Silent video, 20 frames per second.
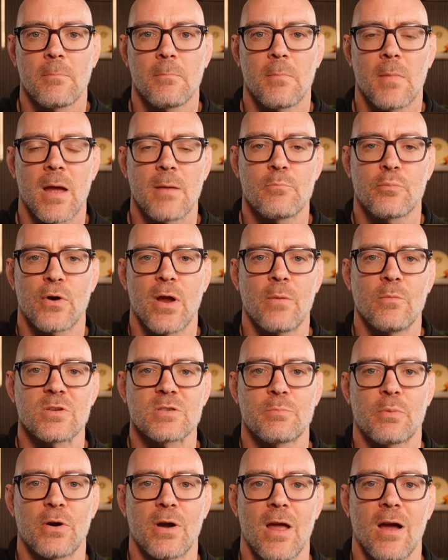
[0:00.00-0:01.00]
my brain
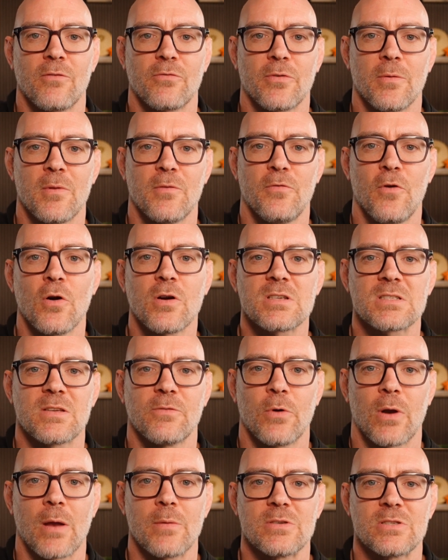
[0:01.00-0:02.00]
was burnt out from the focus
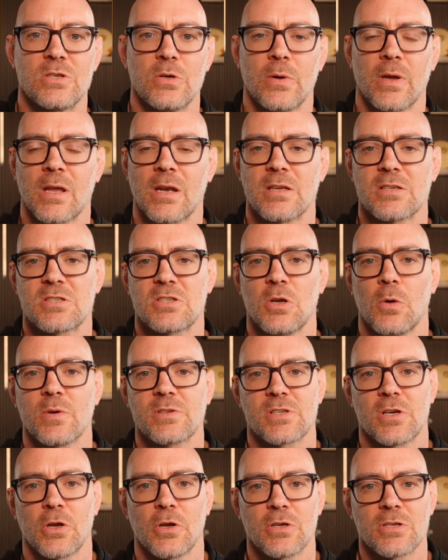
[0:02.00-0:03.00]
of what I was doing, and it still
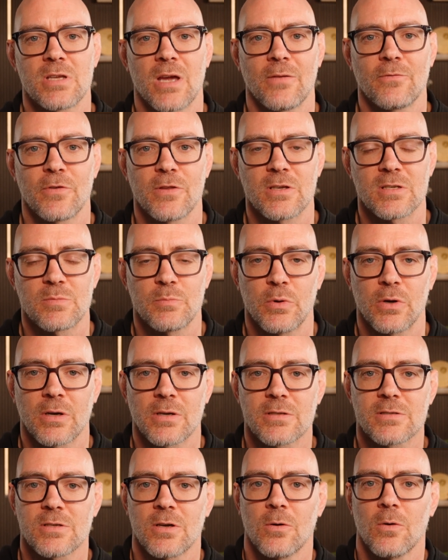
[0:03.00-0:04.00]
wasn't a good time for this
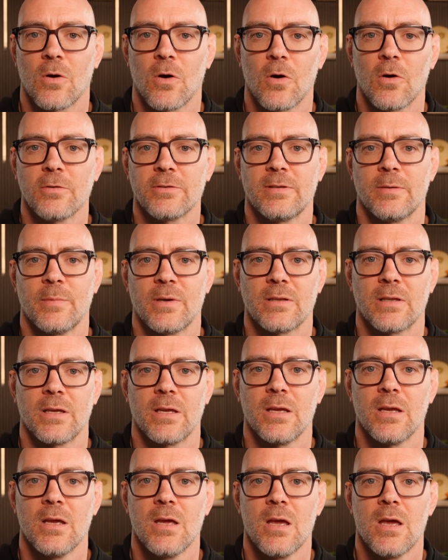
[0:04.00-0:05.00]
book. So
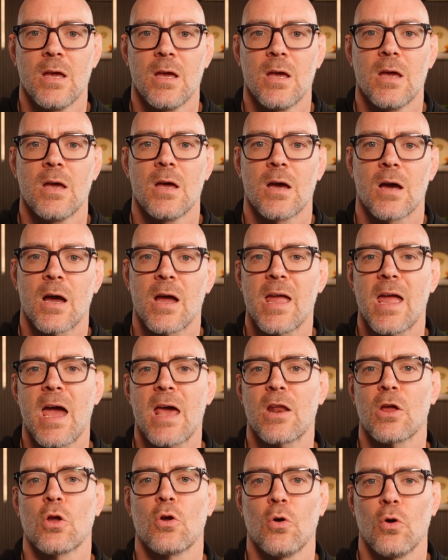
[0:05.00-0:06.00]
ultimately, I
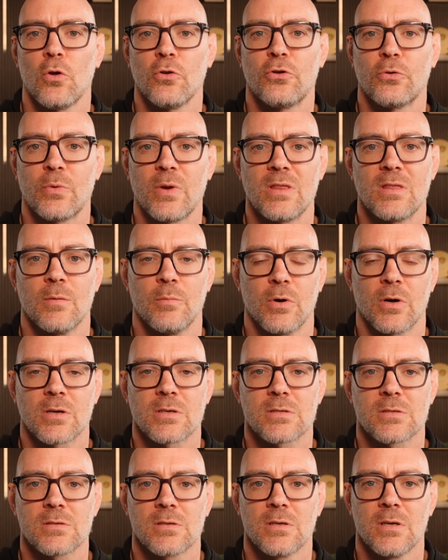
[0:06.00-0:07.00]
had a goal to read the
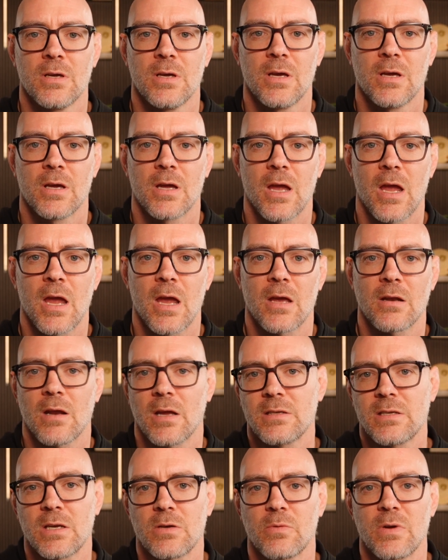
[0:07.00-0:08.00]
books, and
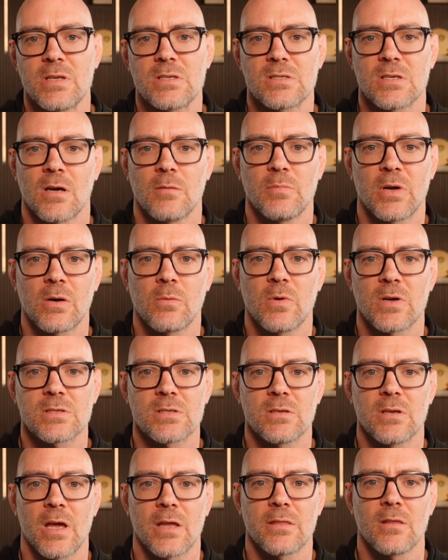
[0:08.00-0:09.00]
I did read some, but it
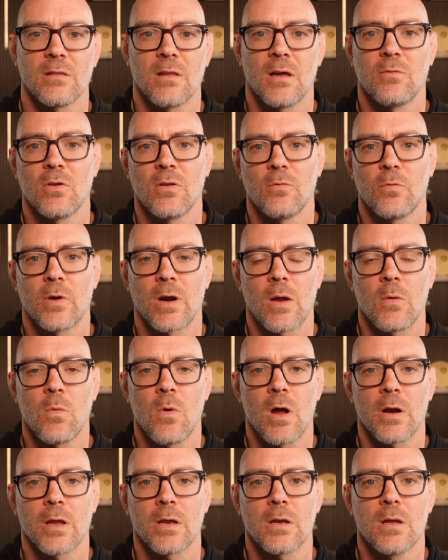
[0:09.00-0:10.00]
wasn't at the level of what I
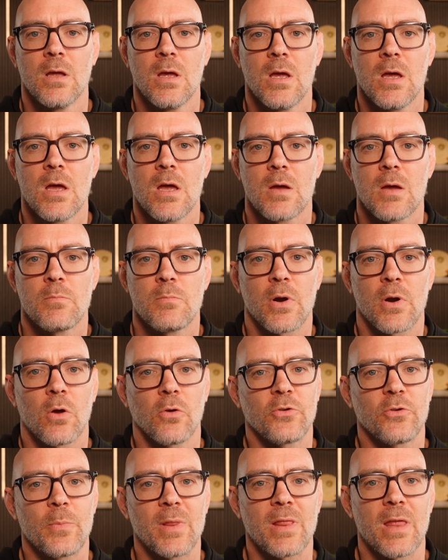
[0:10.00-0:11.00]
wanted. But
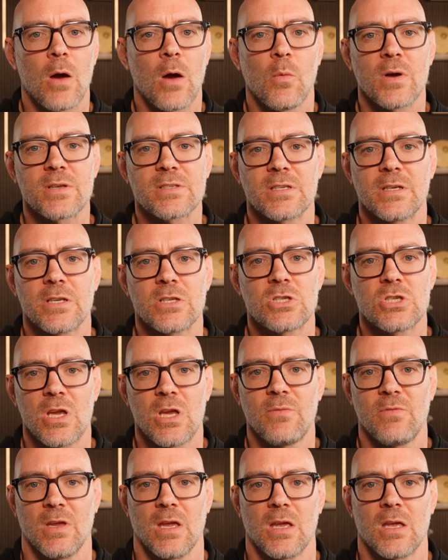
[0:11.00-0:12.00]
ultimately, I wasn't
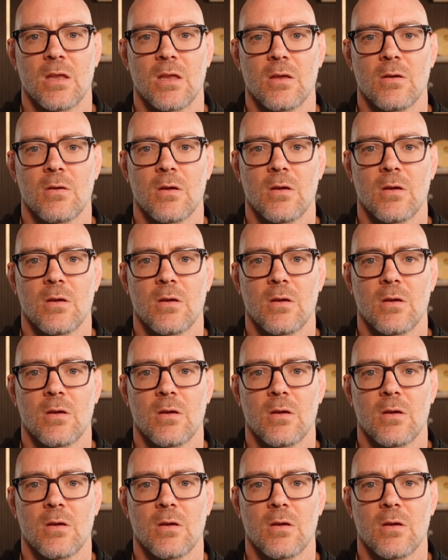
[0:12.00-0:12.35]
achieving it